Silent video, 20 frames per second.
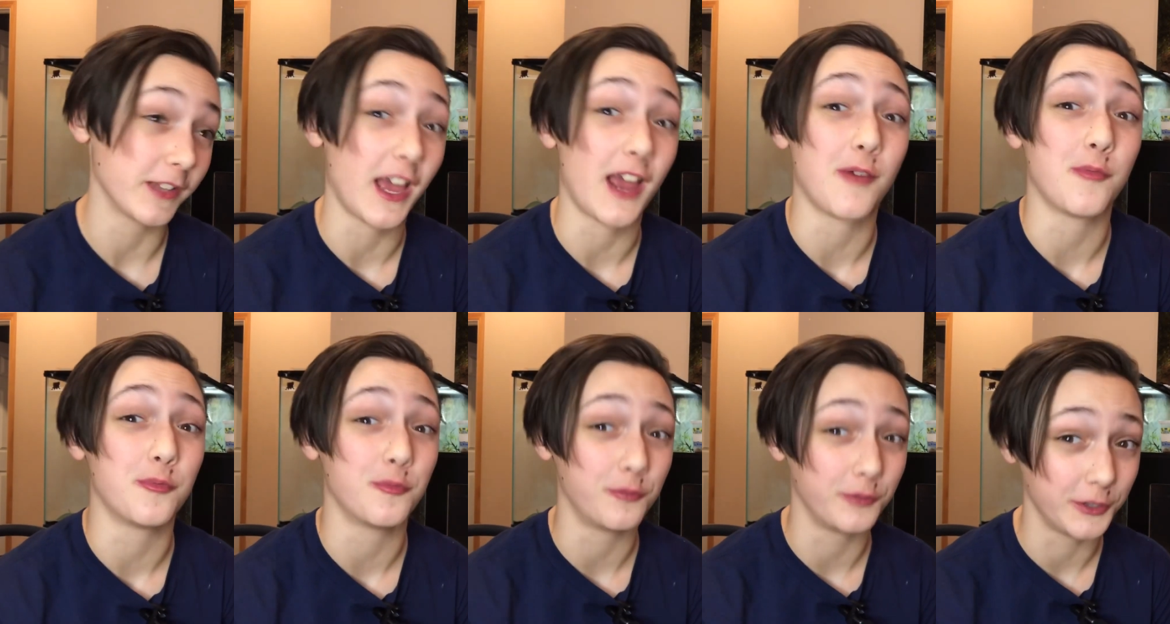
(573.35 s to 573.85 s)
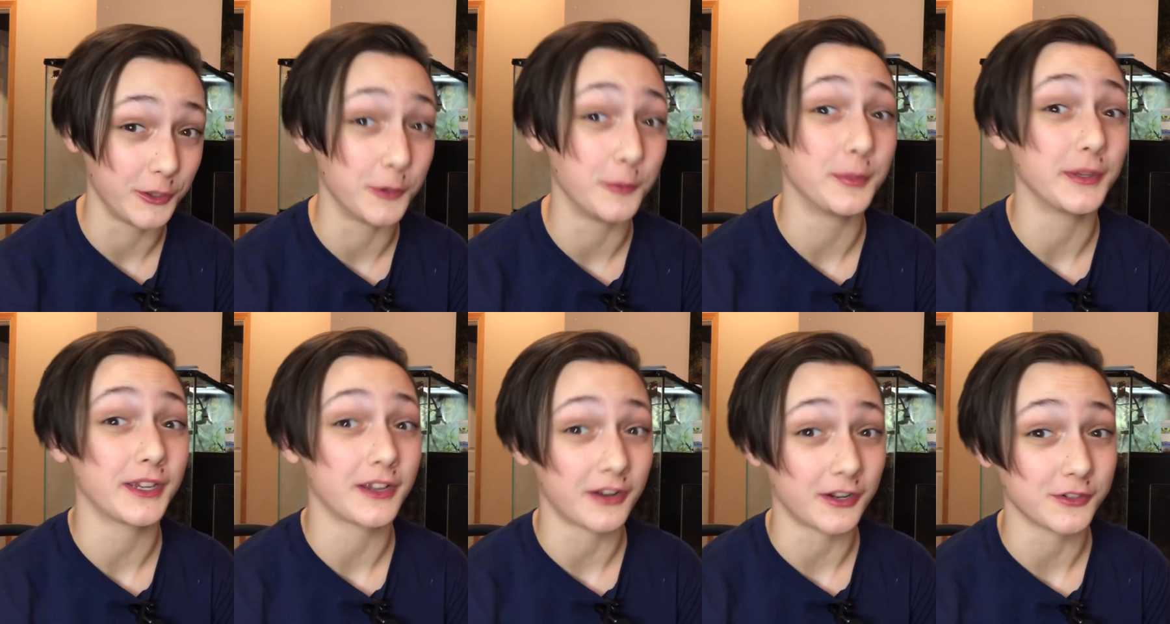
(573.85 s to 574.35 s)
that will
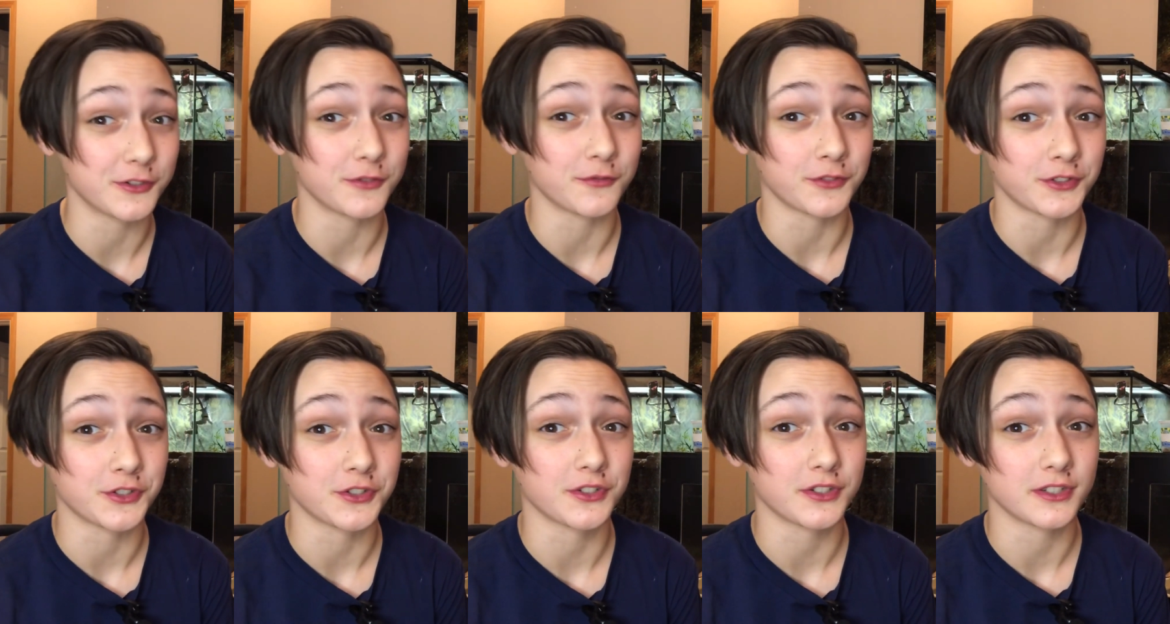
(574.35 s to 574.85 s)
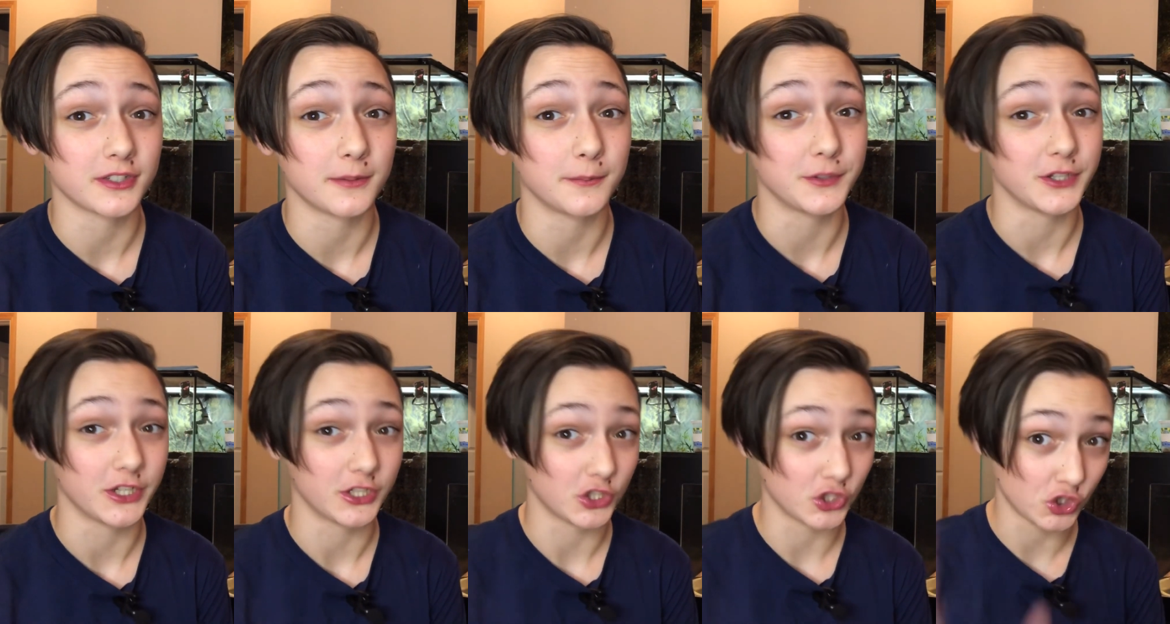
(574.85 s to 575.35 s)
be controversial
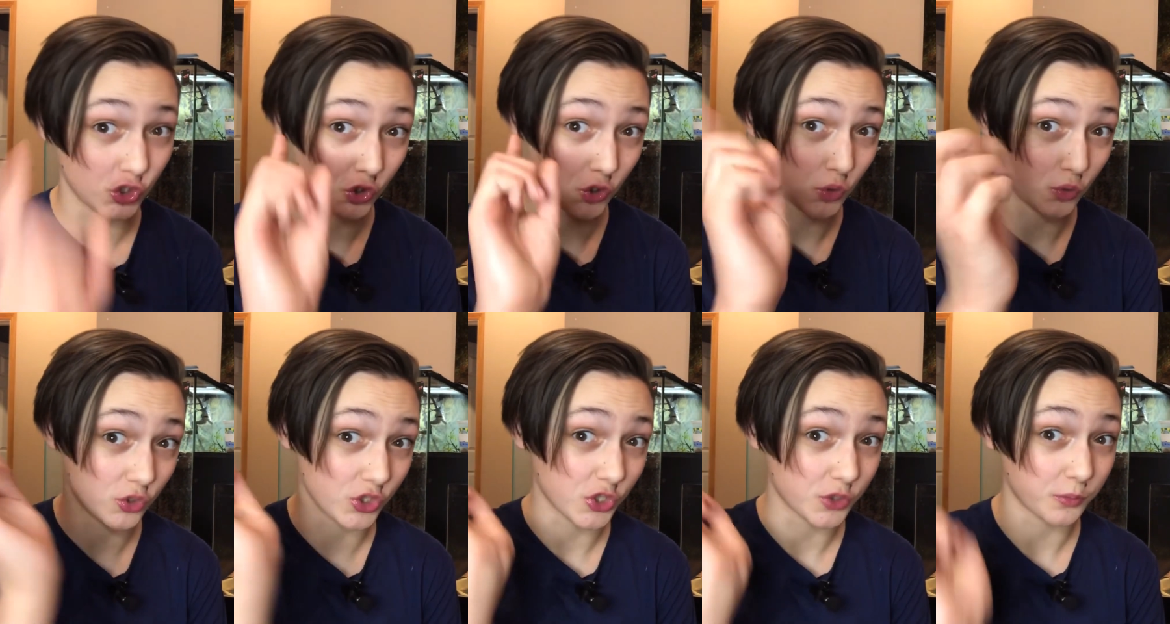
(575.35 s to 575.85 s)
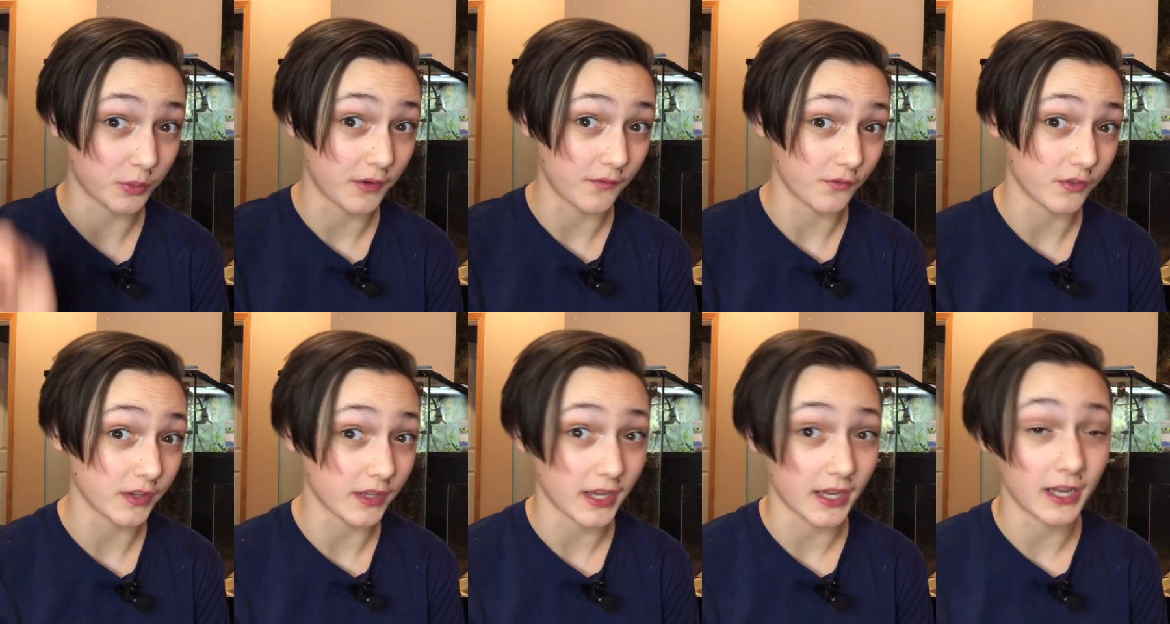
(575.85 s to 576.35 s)
subject. You just
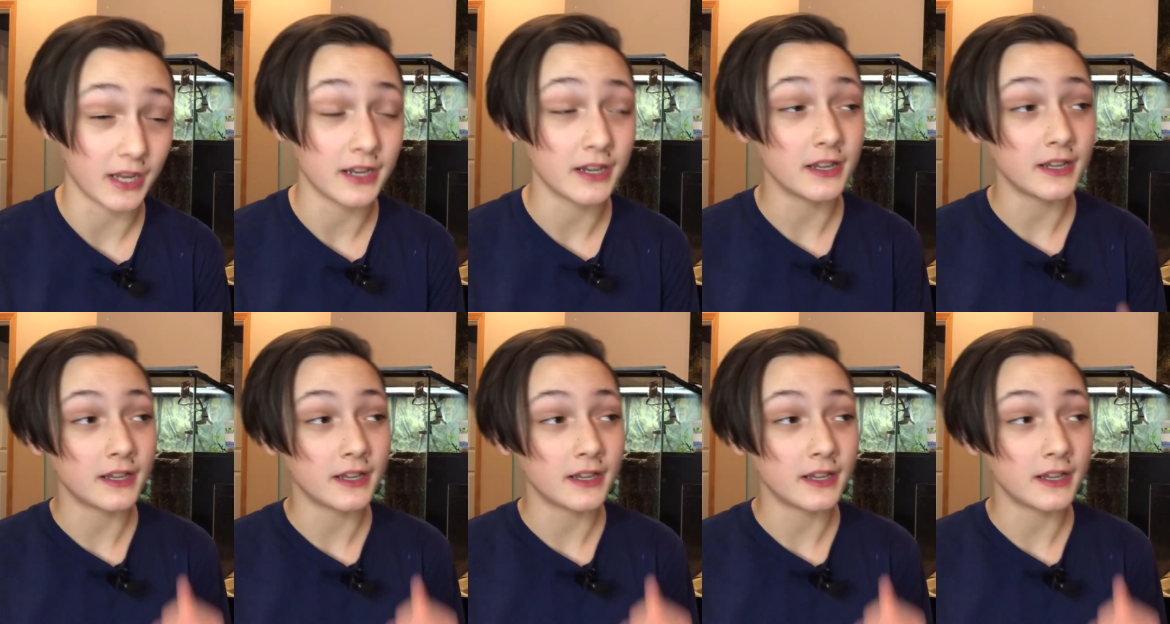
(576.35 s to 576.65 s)
wait for that.